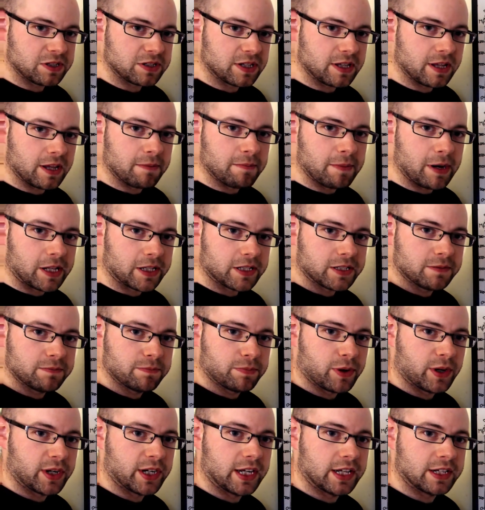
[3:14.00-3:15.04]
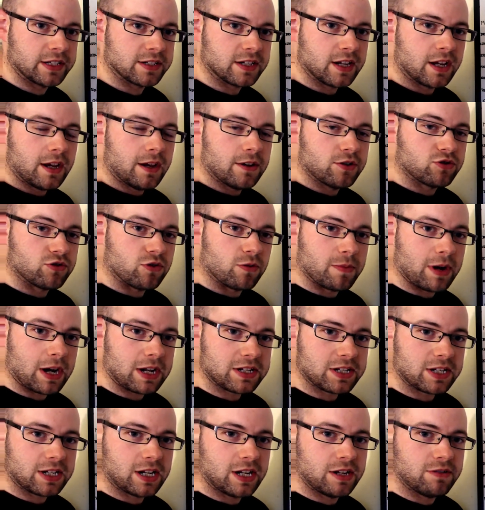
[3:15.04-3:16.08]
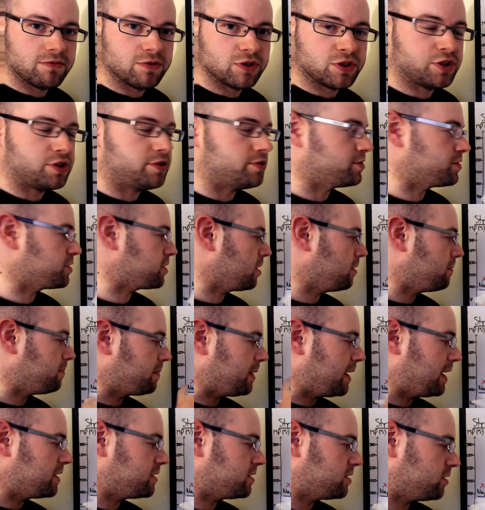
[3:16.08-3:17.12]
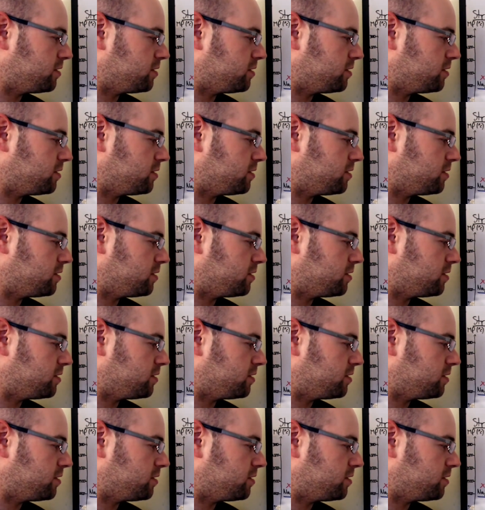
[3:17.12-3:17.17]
that their melting point is dramatically reduced compared to